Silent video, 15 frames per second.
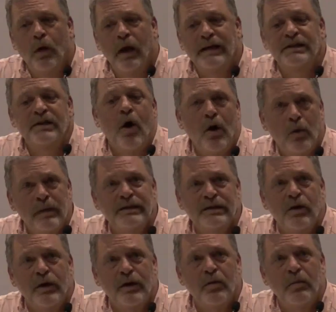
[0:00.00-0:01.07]
it's always
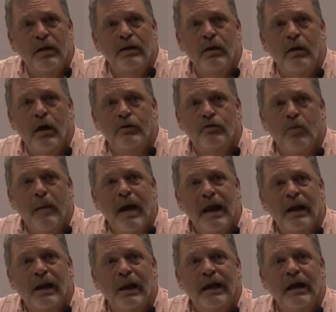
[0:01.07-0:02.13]
going to be a
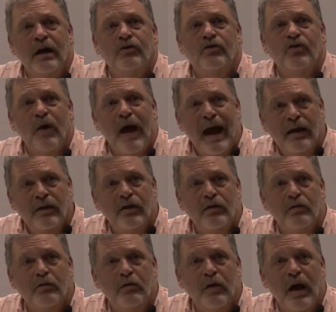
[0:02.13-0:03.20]
dramatically
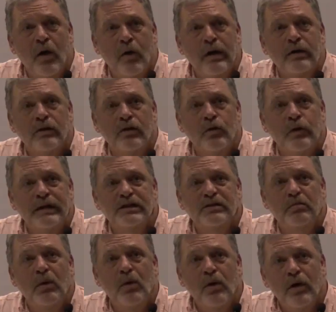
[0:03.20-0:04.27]
attractive area to
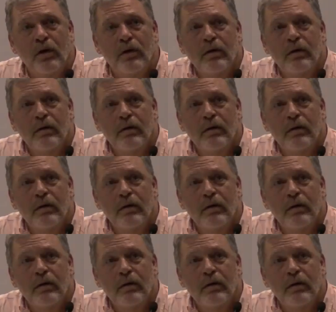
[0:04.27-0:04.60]
explore,